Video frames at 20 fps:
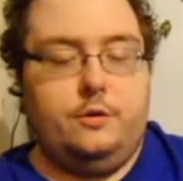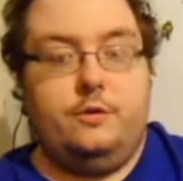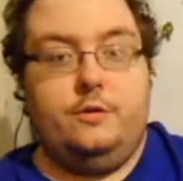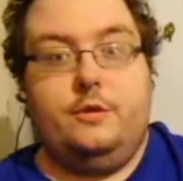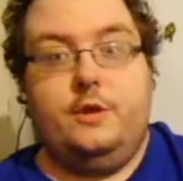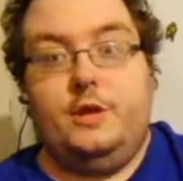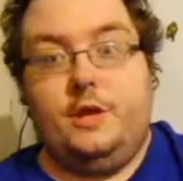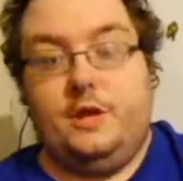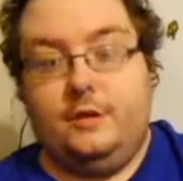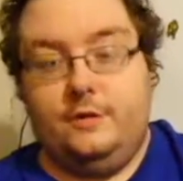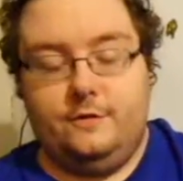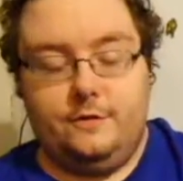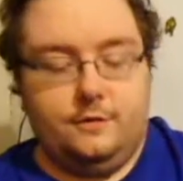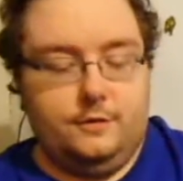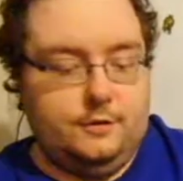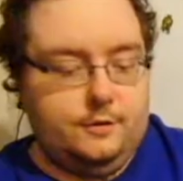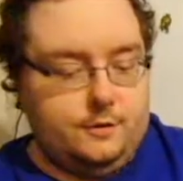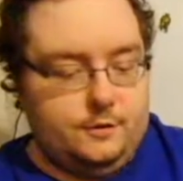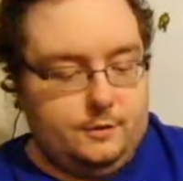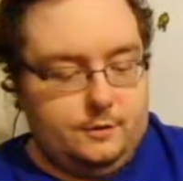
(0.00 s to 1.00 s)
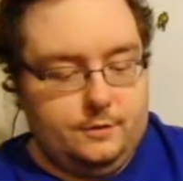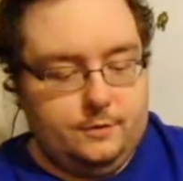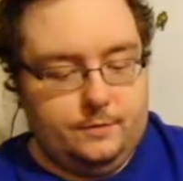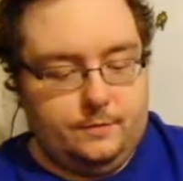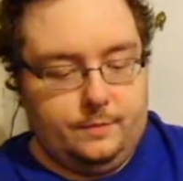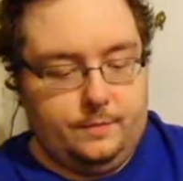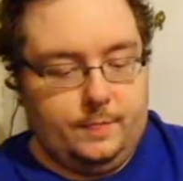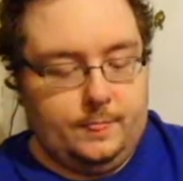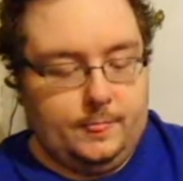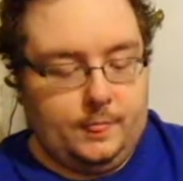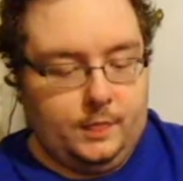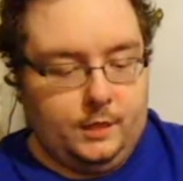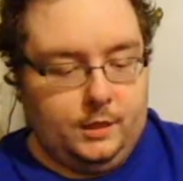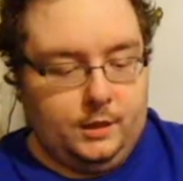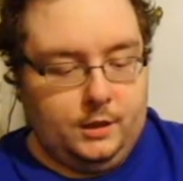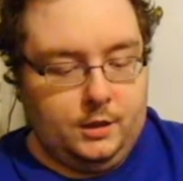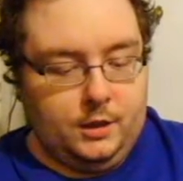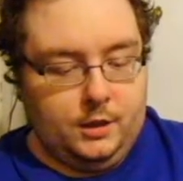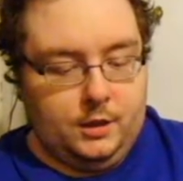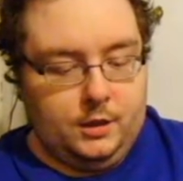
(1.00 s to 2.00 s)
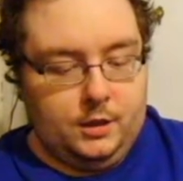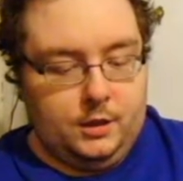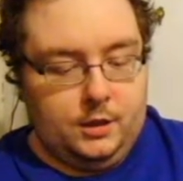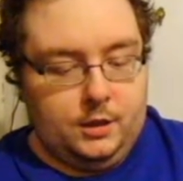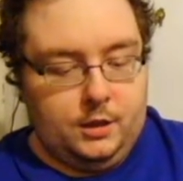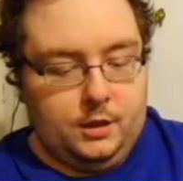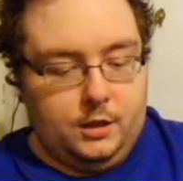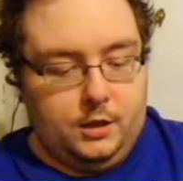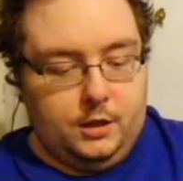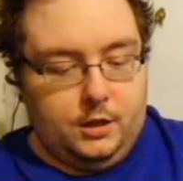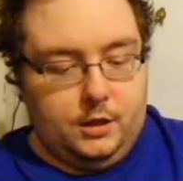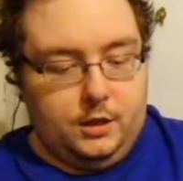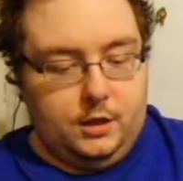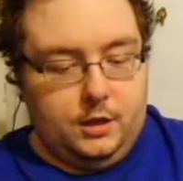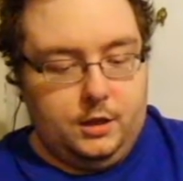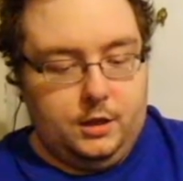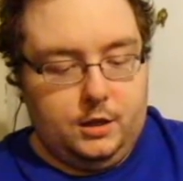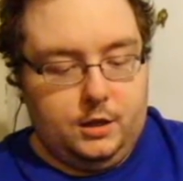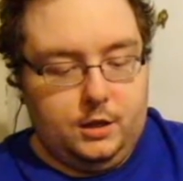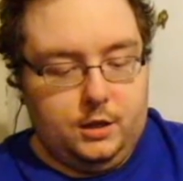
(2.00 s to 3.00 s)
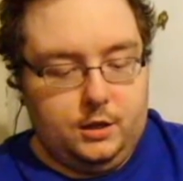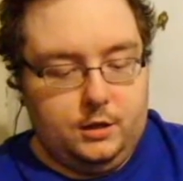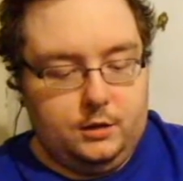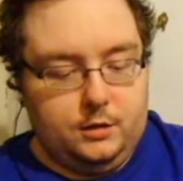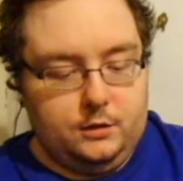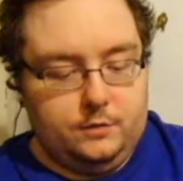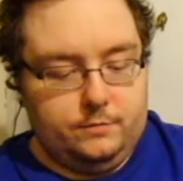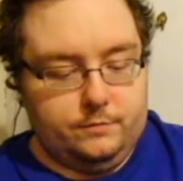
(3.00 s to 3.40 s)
the AC thing, and